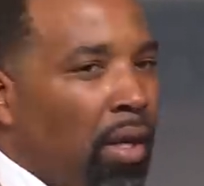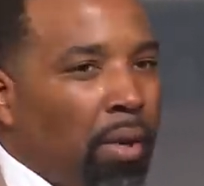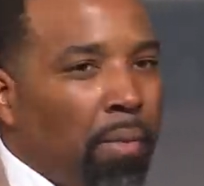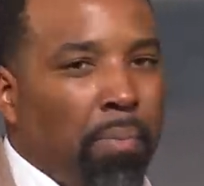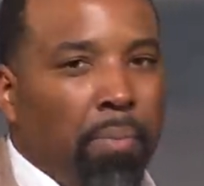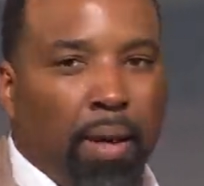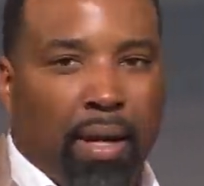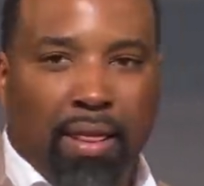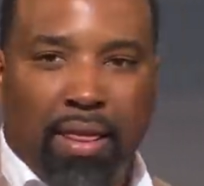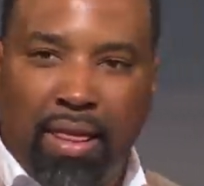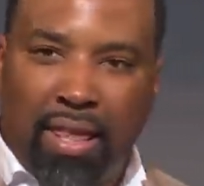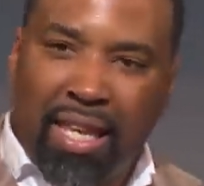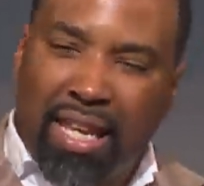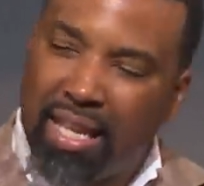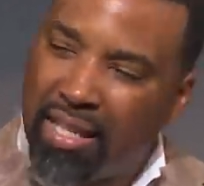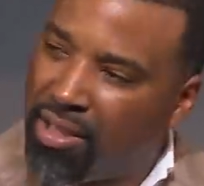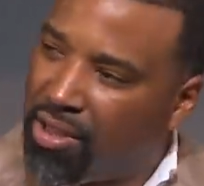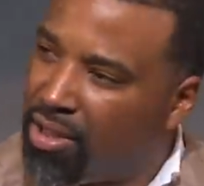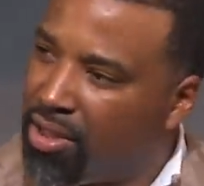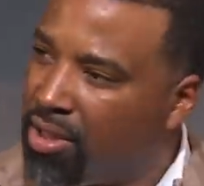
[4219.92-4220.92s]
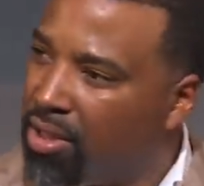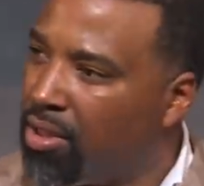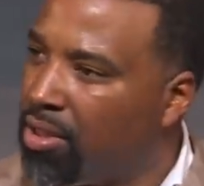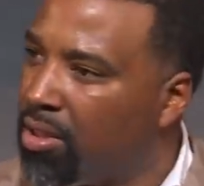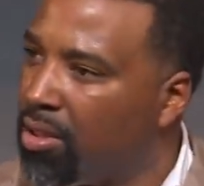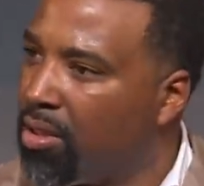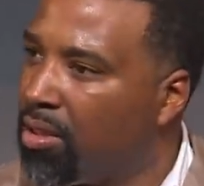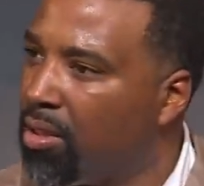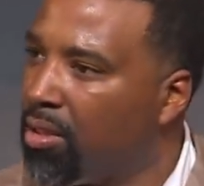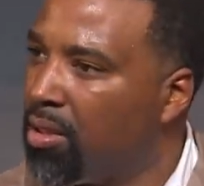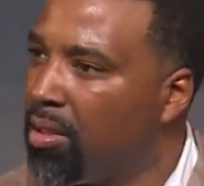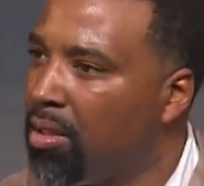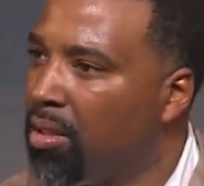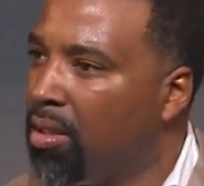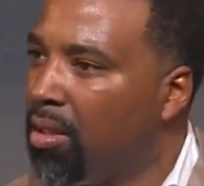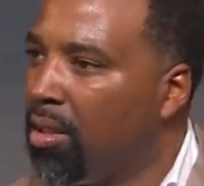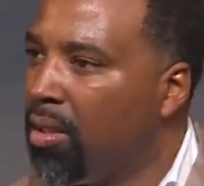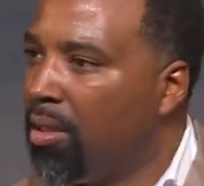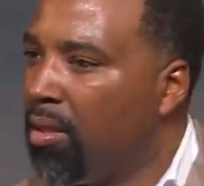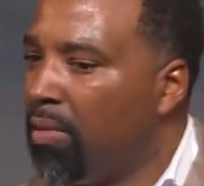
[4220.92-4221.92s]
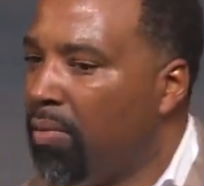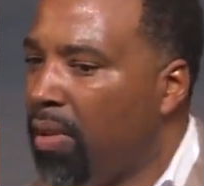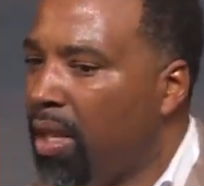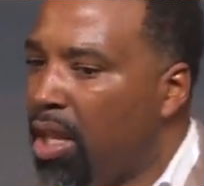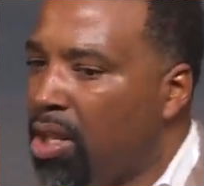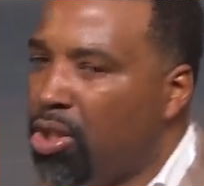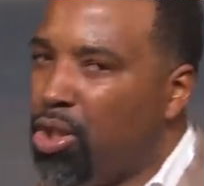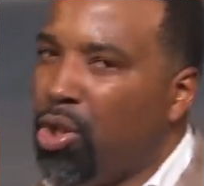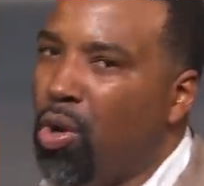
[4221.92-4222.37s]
But this is